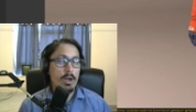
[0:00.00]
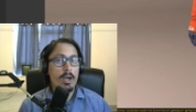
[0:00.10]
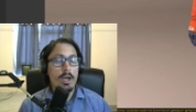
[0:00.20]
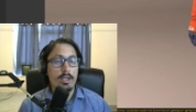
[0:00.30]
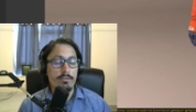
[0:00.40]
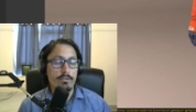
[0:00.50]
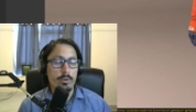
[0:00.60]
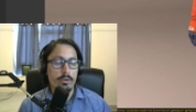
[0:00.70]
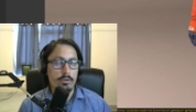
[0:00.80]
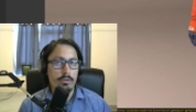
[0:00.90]
and a few other
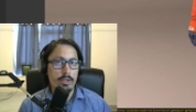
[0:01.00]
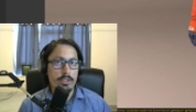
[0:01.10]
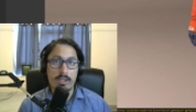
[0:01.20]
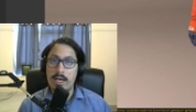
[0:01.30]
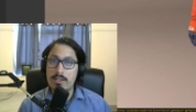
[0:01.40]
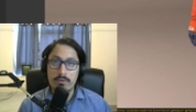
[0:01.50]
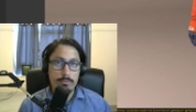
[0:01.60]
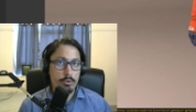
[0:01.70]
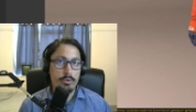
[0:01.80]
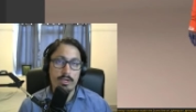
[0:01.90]
things. And as we
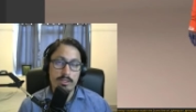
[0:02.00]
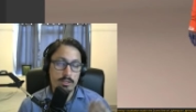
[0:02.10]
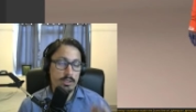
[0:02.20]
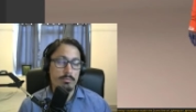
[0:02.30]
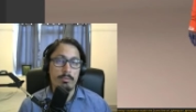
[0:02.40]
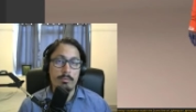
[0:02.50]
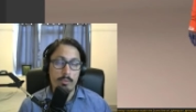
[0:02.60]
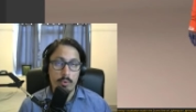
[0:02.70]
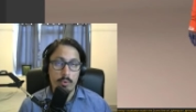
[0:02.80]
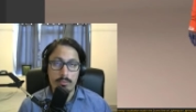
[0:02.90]
progress, there will be more
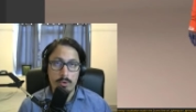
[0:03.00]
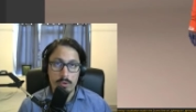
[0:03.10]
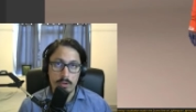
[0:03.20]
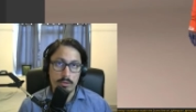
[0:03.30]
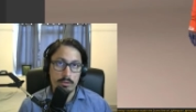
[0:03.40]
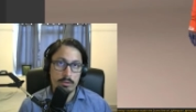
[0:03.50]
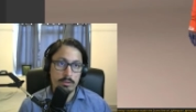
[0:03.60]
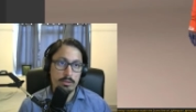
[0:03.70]
and more content